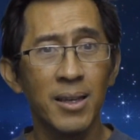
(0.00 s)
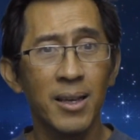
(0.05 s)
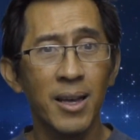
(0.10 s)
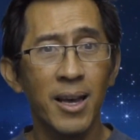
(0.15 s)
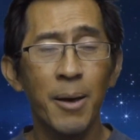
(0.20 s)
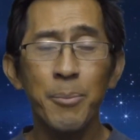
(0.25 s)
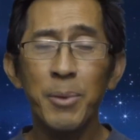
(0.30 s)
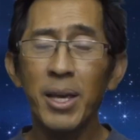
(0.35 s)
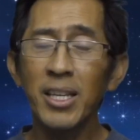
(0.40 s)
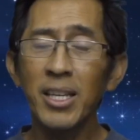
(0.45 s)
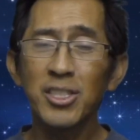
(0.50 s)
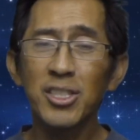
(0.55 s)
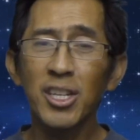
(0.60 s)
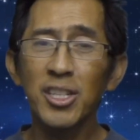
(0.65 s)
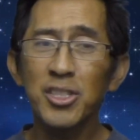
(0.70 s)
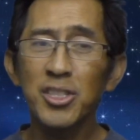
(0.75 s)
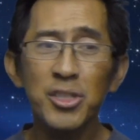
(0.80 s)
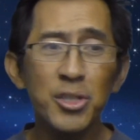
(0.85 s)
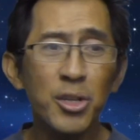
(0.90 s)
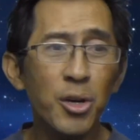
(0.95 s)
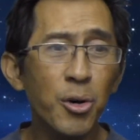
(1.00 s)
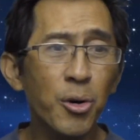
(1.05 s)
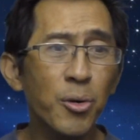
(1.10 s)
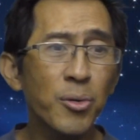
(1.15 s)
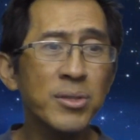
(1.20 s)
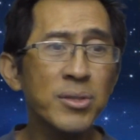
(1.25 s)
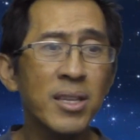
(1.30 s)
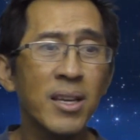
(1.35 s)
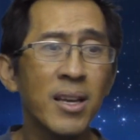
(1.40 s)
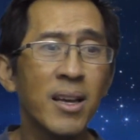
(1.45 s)
I mean, it just
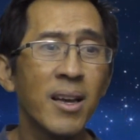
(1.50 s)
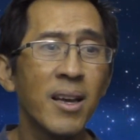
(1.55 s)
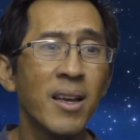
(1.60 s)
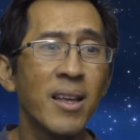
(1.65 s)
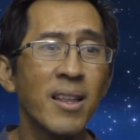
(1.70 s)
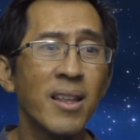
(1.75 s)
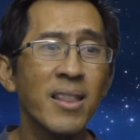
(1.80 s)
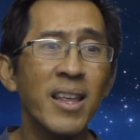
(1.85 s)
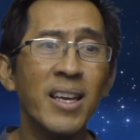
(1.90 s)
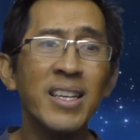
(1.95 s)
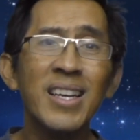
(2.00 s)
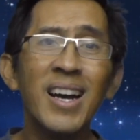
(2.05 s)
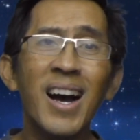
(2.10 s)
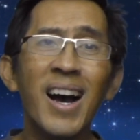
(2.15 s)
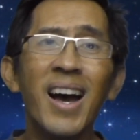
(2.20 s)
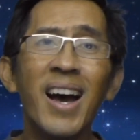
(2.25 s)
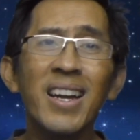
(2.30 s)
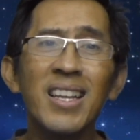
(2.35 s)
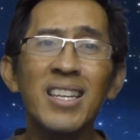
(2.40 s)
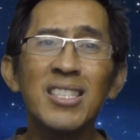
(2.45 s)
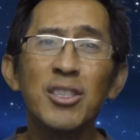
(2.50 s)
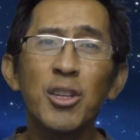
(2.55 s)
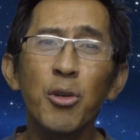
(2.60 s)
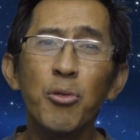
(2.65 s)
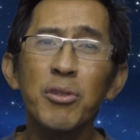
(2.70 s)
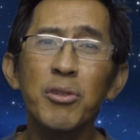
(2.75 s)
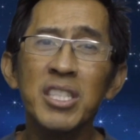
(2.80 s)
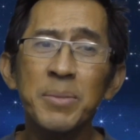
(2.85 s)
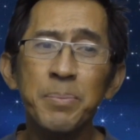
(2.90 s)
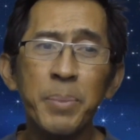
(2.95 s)
shows that God is no
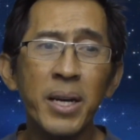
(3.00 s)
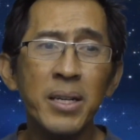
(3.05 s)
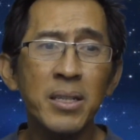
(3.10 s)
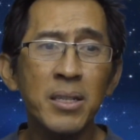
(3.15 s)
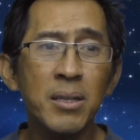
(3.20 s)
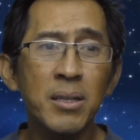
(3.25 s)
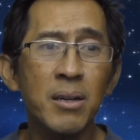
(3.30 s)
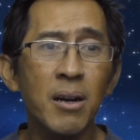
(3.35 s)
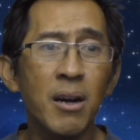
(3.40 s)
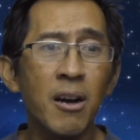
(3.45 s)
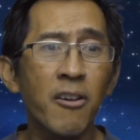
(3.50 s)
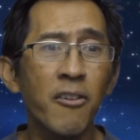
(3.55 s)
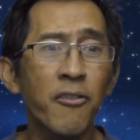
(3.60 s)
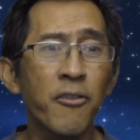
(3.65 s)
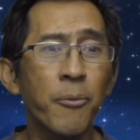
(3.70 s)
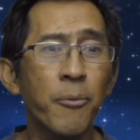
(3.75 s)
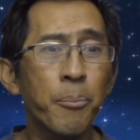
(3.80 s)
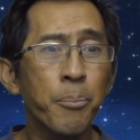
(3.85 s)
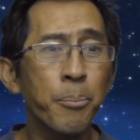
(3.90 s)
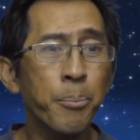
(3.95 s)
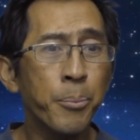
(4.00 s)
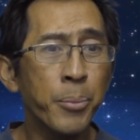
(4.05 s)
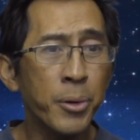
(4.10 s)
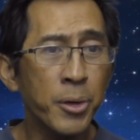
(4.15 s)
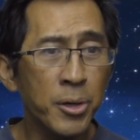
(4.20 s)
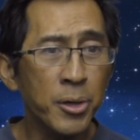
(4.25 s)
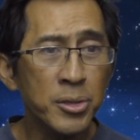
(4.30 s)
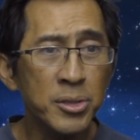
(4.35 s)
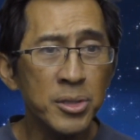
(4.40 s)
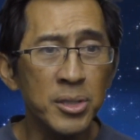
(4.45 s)
respecter of
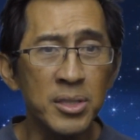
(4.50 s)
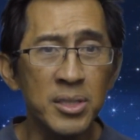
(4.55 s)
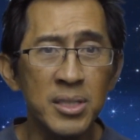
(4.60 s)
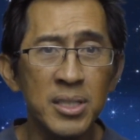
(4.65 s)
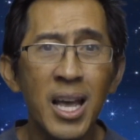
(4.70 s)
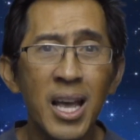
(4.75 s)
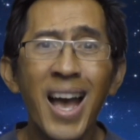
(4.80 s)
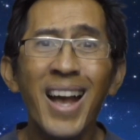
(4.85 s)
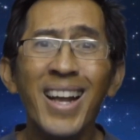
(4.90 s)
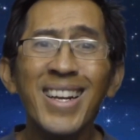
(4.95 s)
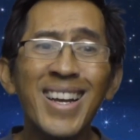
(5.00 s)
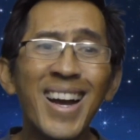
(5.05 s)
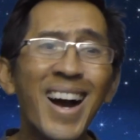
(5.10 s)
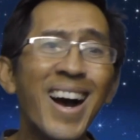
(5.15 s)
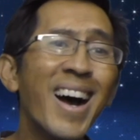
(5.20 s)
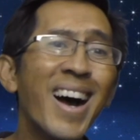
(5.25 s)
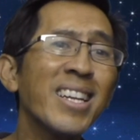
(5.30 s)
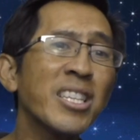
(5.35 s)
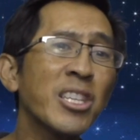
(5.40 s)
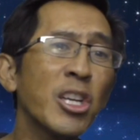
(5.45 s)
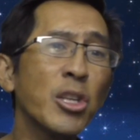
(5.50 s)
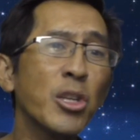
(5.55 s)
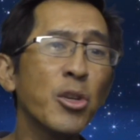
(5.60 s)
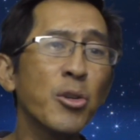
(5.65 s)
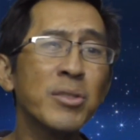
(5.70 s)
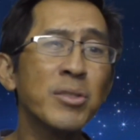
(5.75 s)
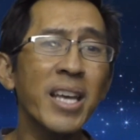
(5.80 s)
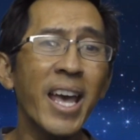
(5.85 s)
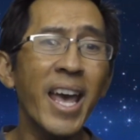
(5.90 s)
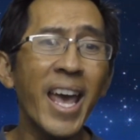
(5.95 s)
persons. God can
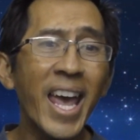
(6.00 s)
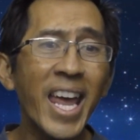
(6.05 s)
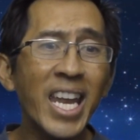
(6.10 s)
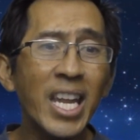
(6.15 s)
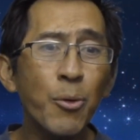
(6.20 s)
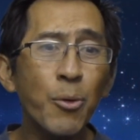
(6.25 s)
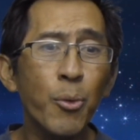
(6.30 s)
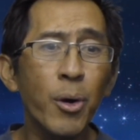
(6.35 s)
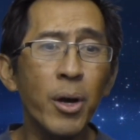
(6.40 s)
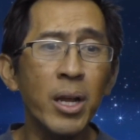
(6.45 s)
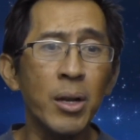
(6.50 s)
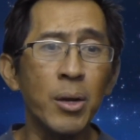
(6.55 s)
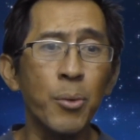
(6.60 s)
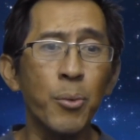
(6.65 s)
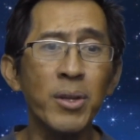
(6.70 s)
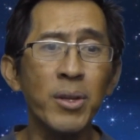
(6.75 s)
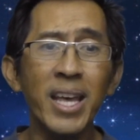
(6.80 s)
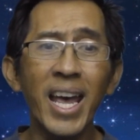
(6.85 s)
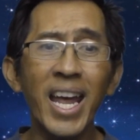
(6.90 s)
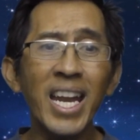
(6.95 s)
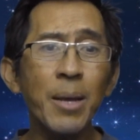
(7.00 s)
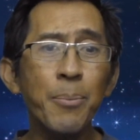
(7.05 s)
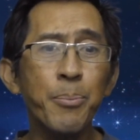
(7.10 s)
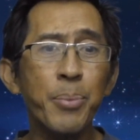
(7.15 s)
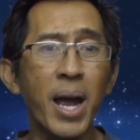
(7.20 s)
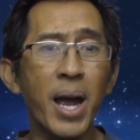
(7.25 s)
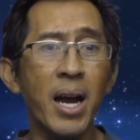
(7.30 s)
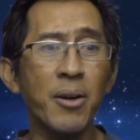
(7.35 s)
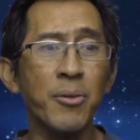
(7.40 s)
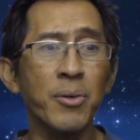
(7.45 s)
use anyone with any
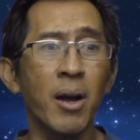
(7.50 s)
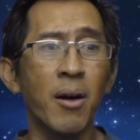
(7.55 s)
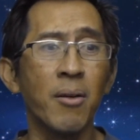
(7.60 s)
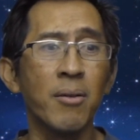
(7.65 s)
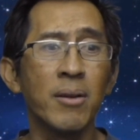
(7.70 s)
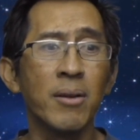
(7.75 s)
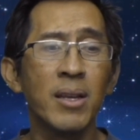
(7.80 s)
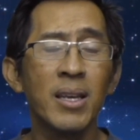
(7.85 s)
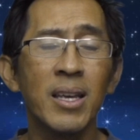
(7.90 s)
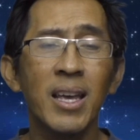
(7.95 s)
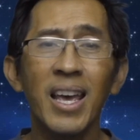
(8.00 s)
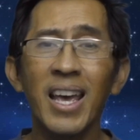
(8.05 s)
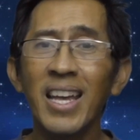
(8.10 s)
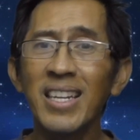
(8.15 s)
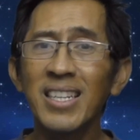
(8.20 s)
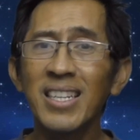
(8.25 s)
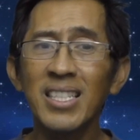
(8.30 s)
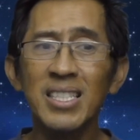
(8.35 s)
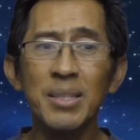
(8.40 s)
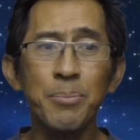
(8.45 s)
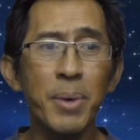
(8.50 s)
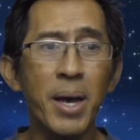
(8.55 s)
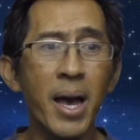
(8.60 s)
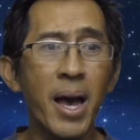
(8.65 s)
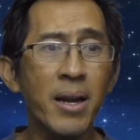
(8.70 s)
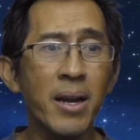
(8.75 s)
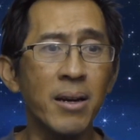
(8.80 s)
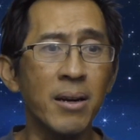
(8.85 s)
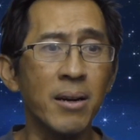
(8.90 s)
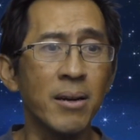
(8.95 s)
background, it doesn't
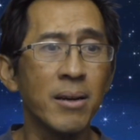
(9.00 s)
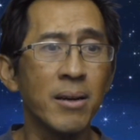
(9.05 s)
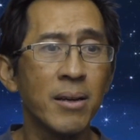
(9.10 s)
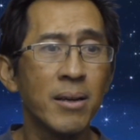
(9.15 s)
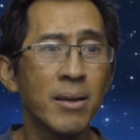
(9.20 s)
matter.